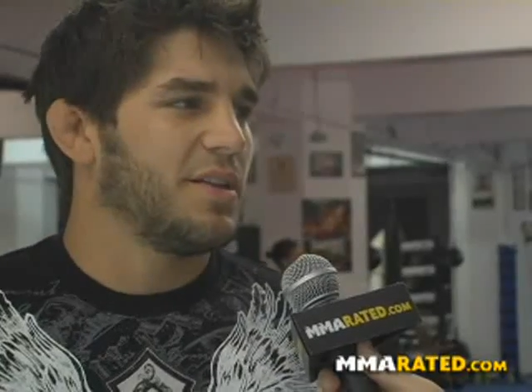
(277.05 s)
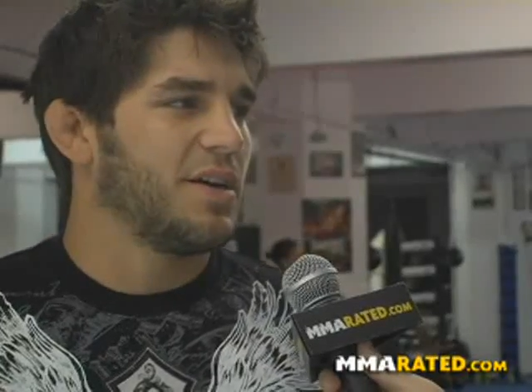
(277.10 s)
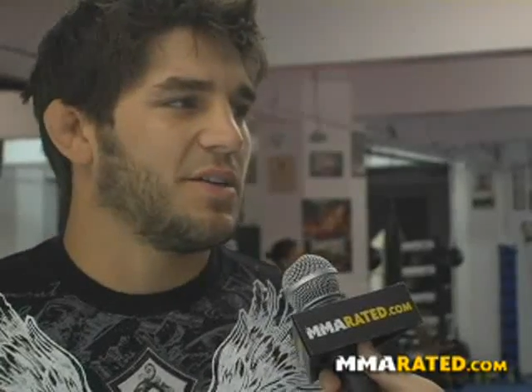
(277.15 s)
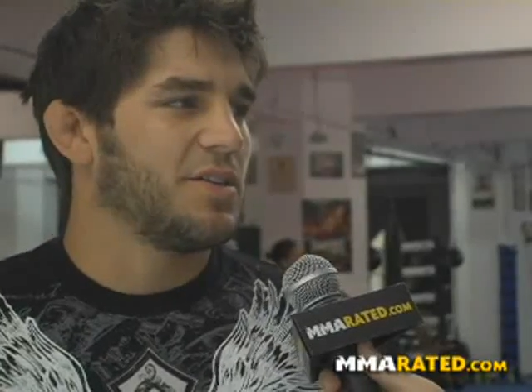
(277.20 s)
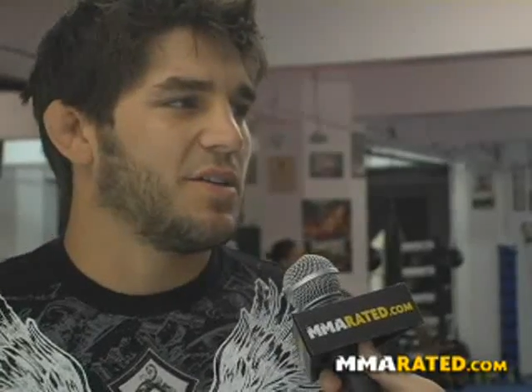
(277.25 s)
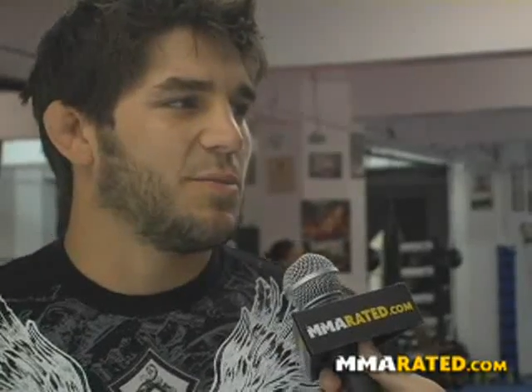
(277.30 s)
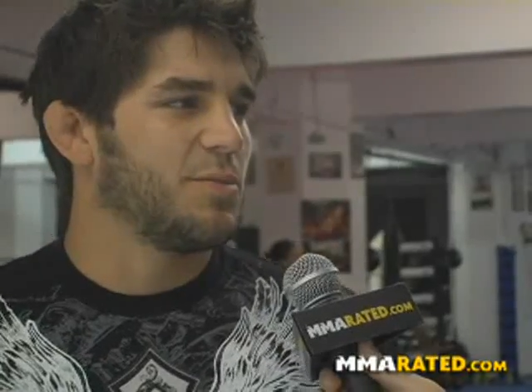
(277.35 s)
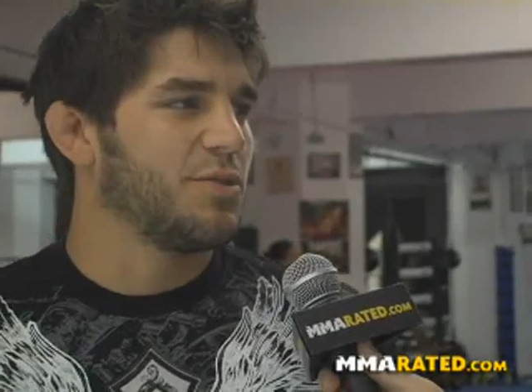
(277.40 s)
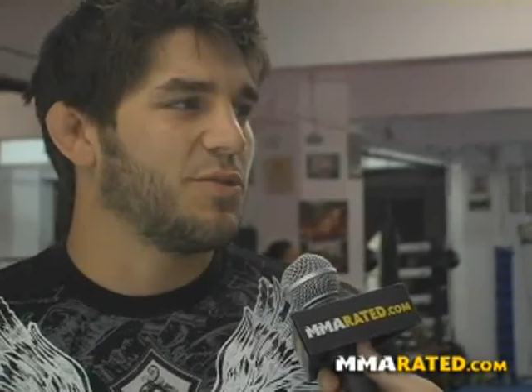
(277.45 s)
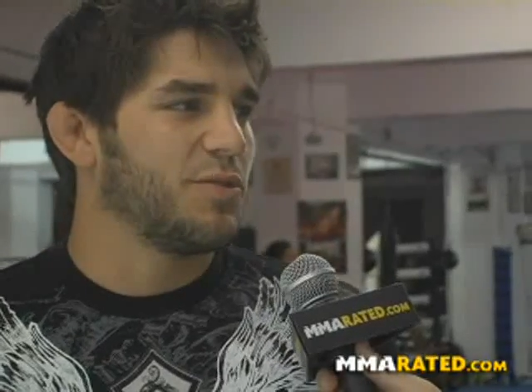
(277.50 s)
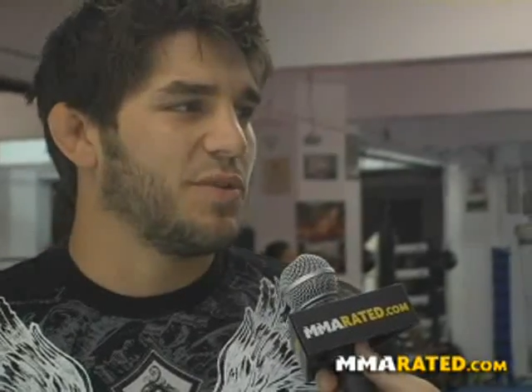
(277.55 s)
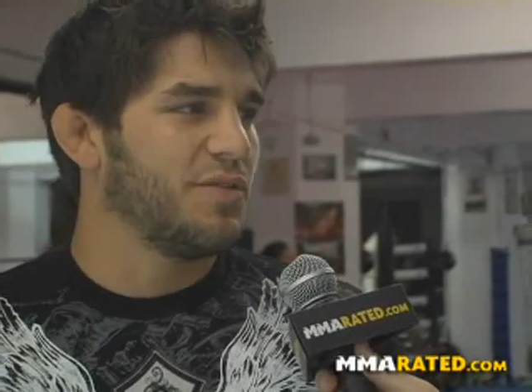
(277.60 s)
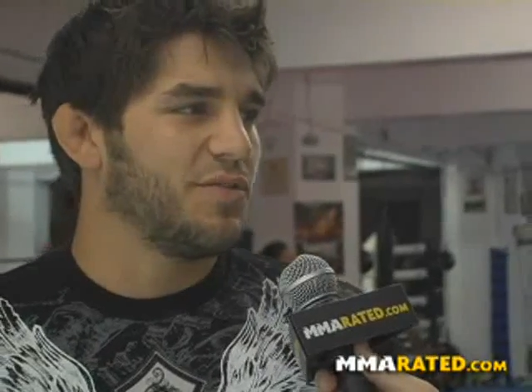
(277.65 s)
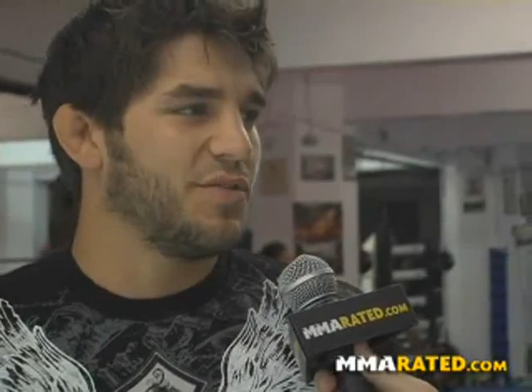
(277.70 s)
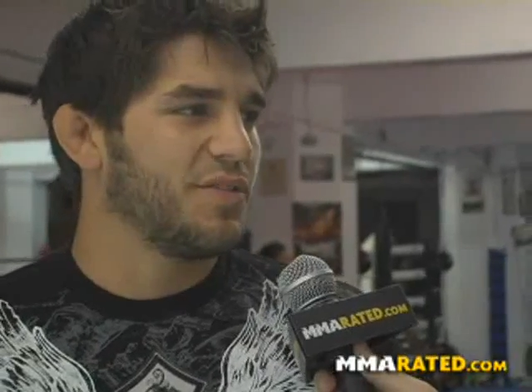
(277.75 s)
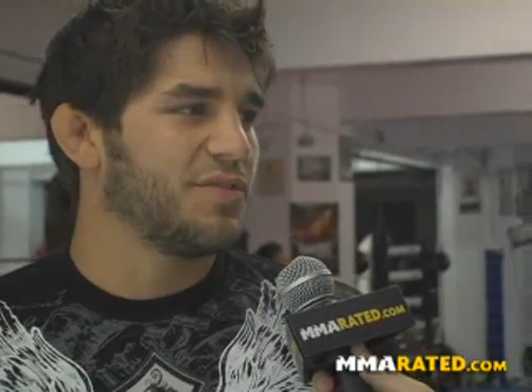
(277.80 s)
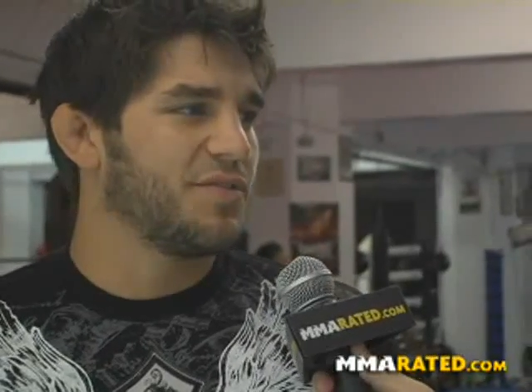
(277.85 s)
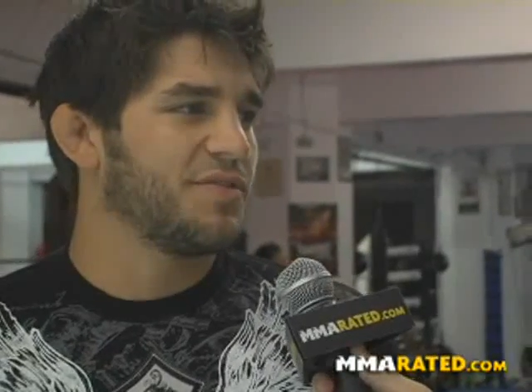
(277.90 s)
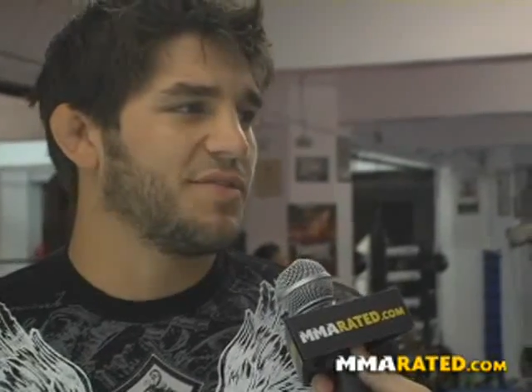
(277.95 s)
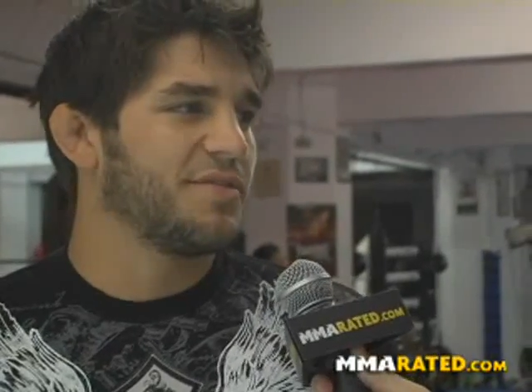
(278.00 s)
October
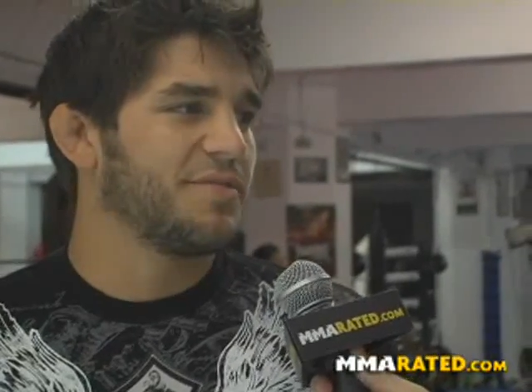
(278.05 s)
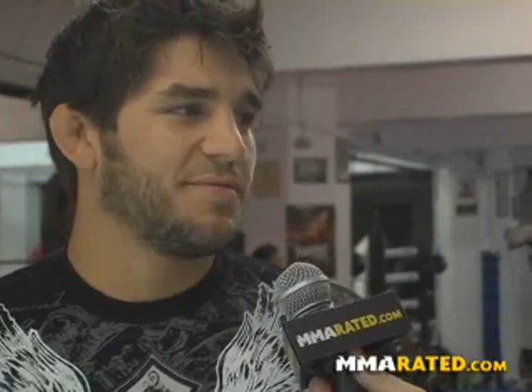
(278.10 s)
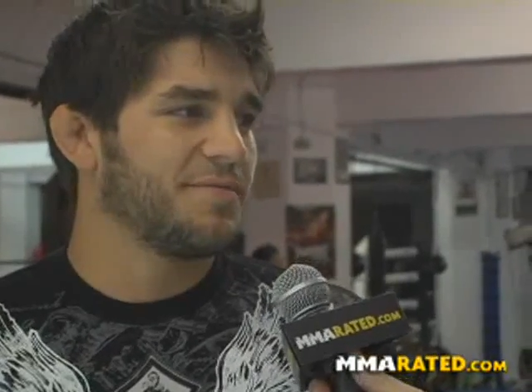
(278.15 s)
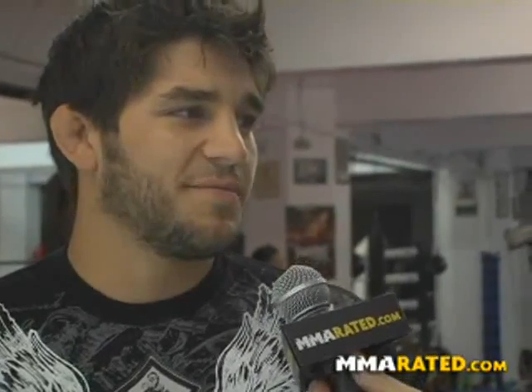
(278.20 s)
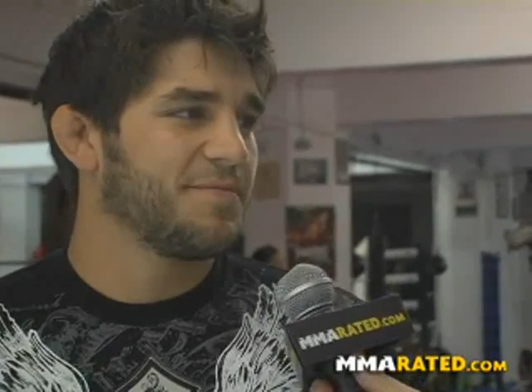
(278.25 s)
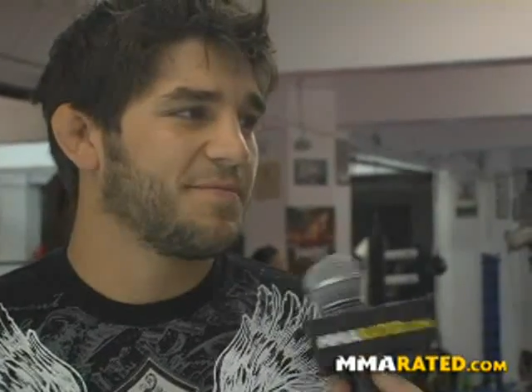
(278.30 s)
25th.